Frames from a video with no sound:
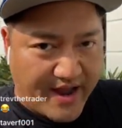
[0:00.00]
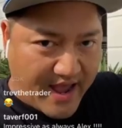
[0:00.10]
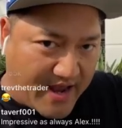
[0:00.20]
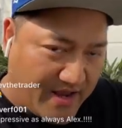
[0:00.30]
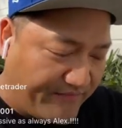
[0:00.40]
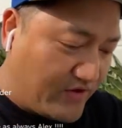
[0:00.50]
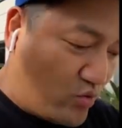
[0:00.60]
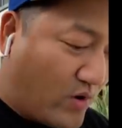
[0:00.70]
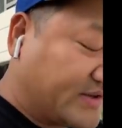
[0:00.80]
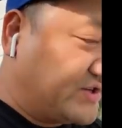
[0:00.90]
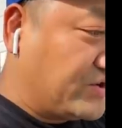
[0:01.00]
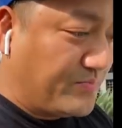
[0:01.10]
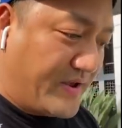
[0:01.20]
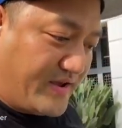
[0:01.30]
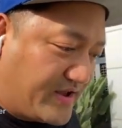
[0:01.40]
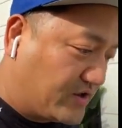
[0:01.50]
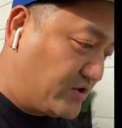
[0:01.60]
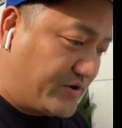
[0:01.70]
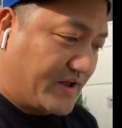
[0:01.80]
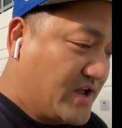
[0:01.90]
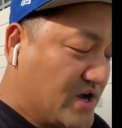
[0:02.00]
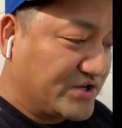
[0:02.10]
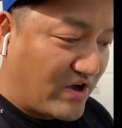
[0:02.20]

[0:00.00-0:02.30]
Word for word: your hand if you want to be included.